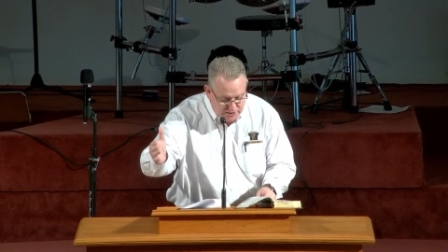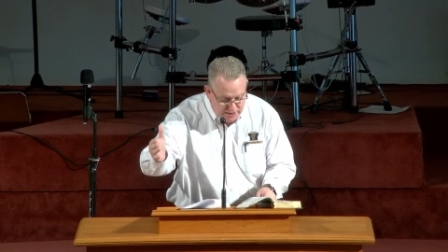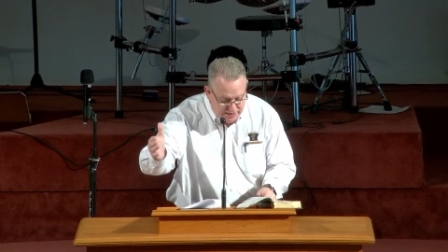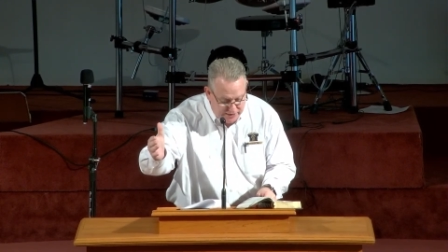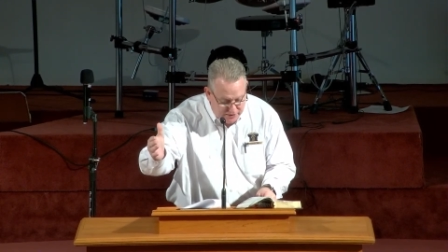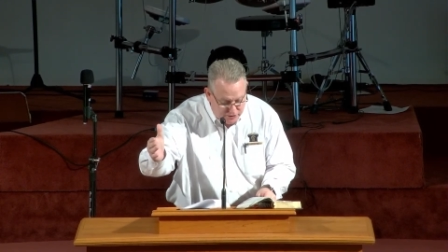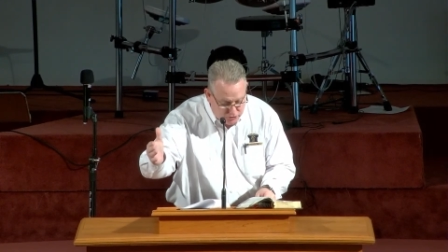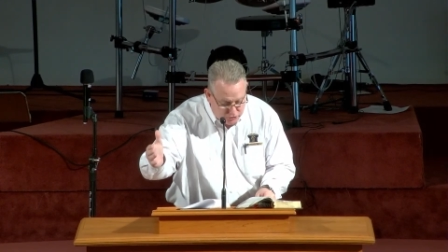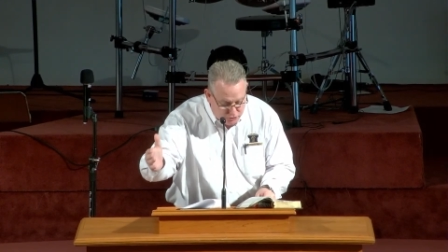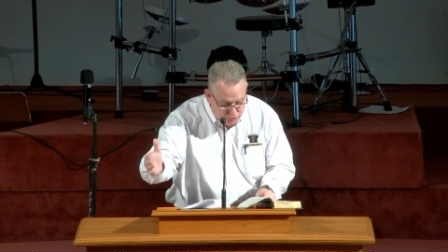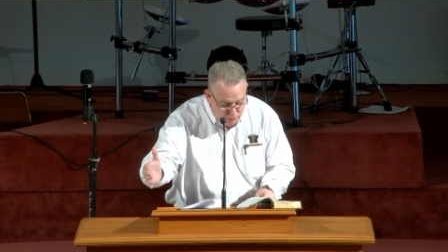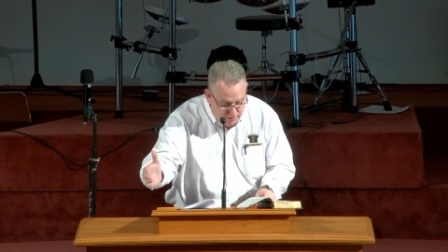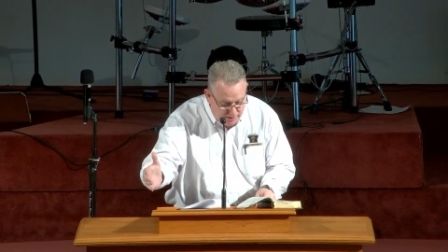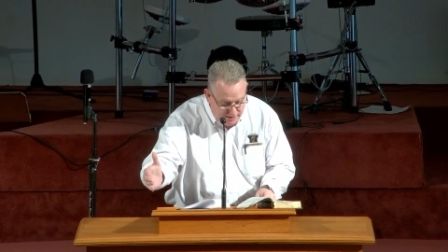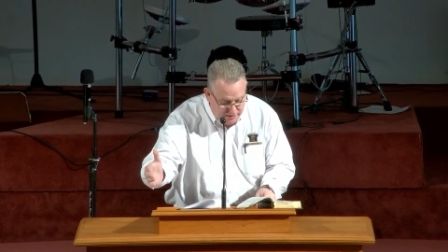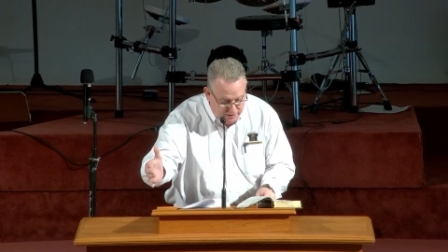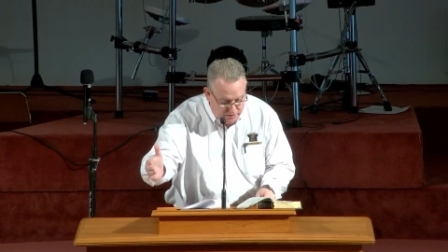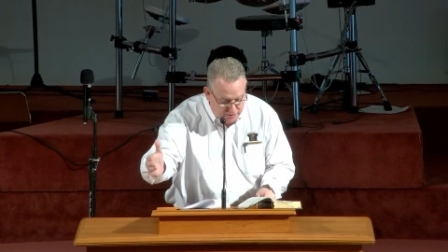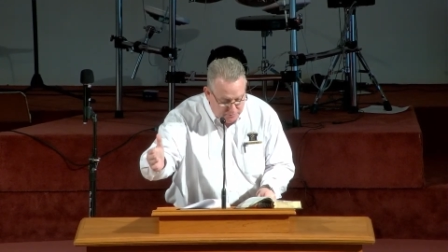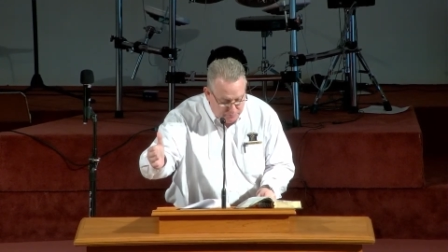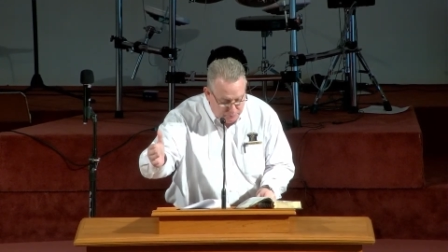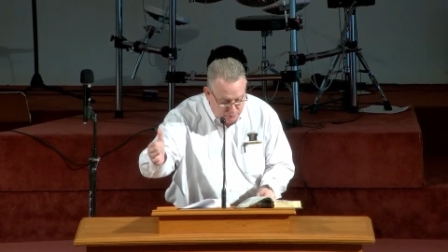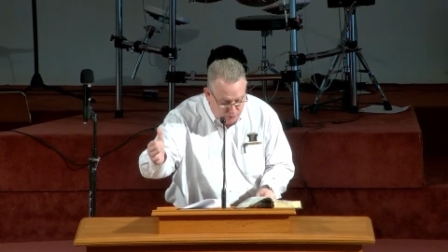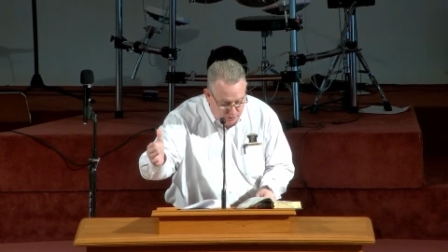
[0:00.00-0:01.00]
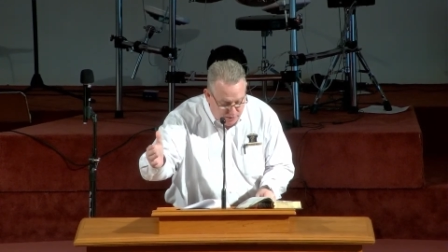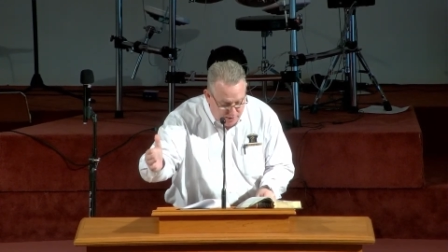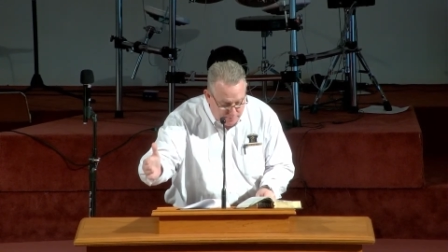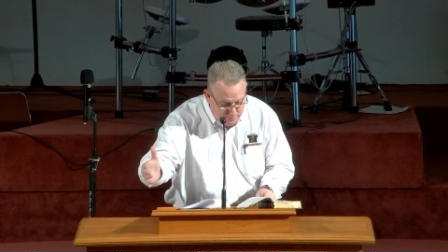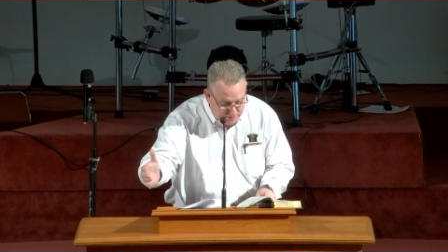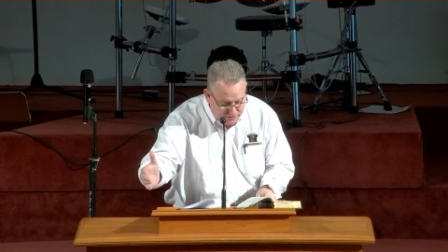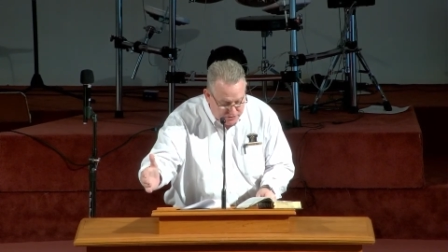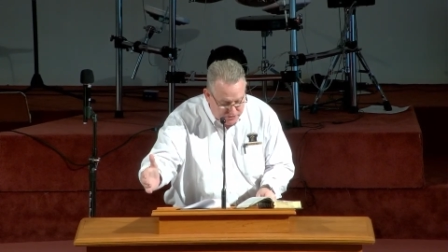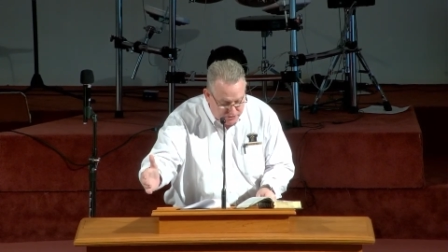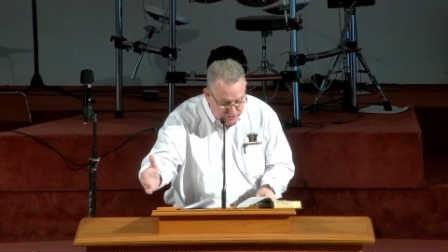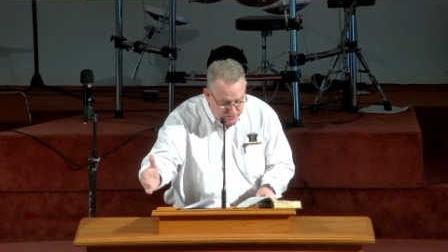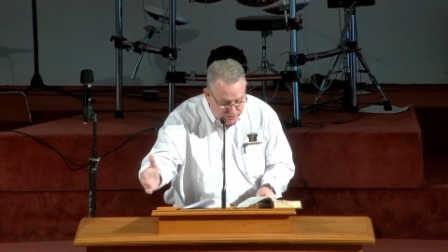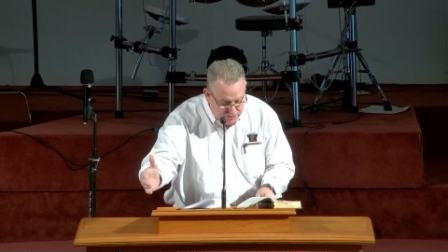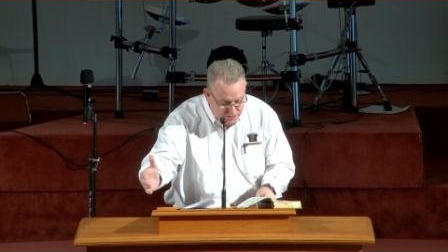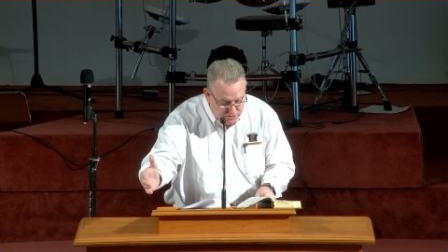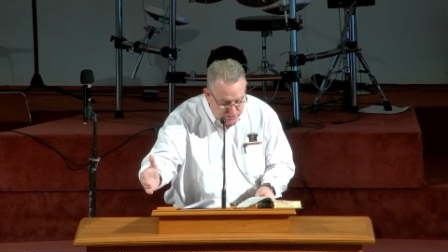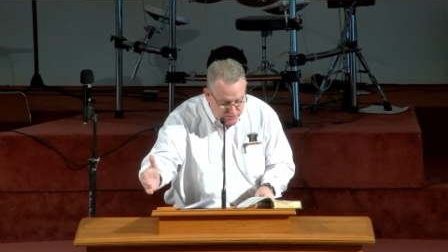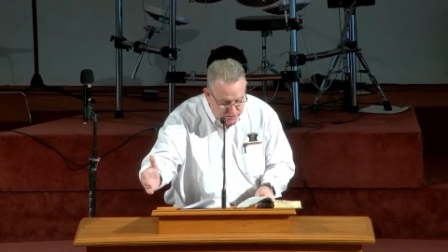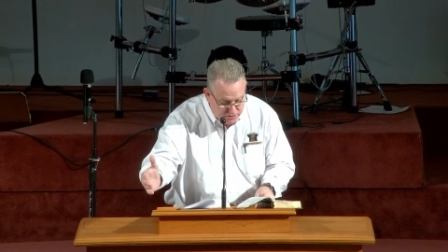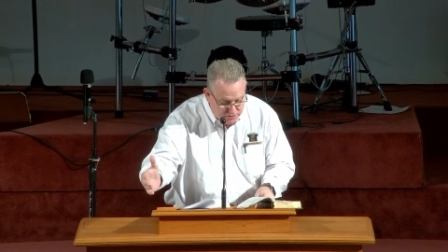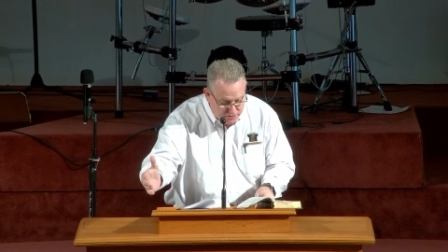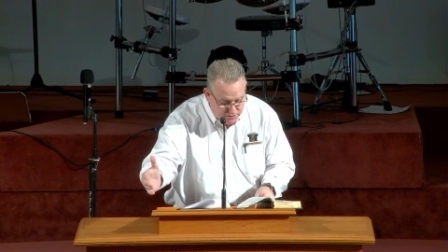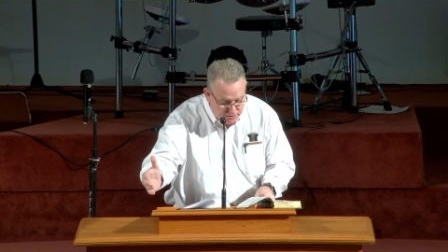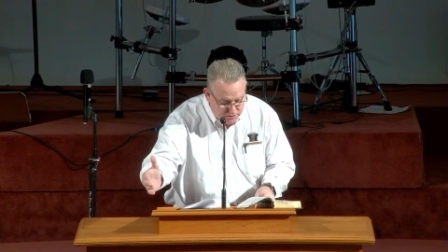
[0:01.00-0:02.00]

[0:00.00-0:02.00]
and great promises